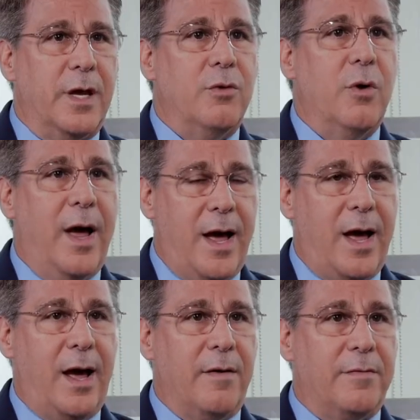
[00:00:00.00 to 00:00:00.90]
that you
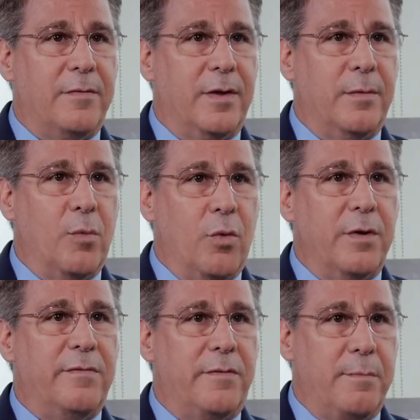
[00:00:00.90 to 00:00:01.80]
have and the
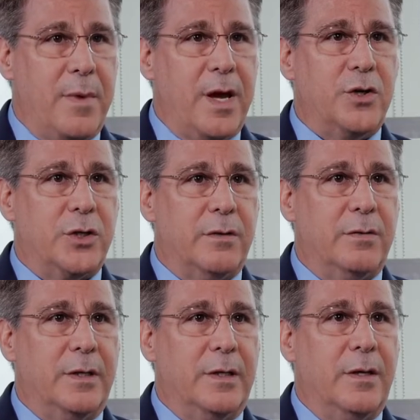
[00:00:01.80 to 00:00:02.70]
more
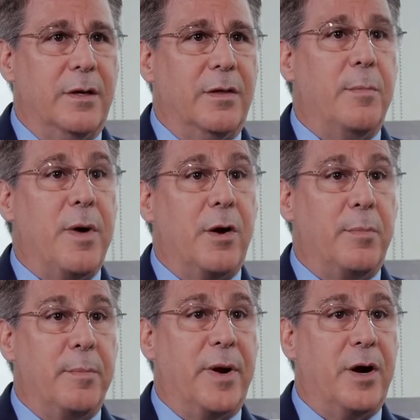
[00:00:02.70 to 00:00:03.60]
information, the better
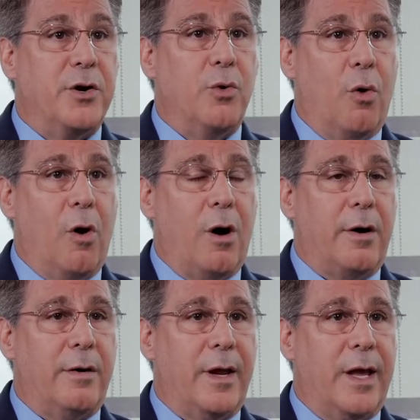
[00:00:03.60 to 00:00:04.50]
prepared you
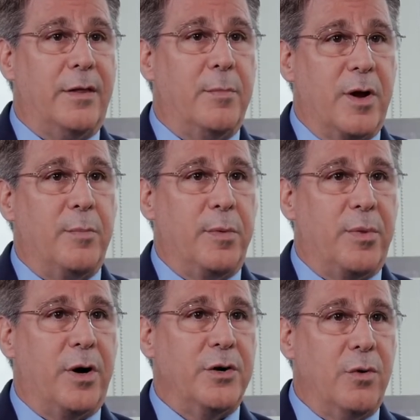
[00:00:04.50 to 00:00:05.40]
are. And the better
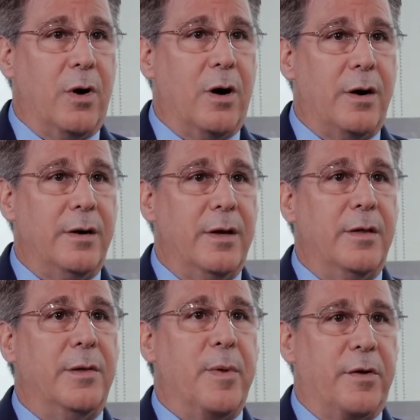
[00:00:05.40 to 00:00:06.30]
prepared you are,
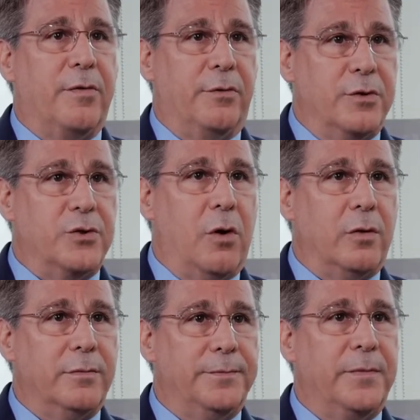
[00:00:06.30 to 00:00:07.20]
the better the
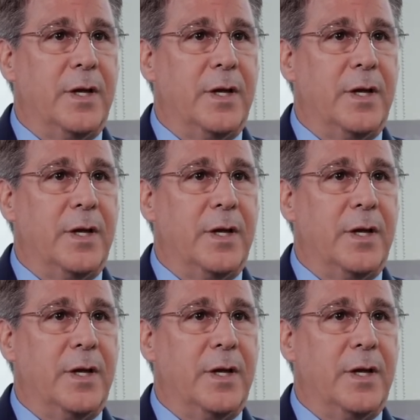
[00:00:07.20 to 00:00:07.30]
result.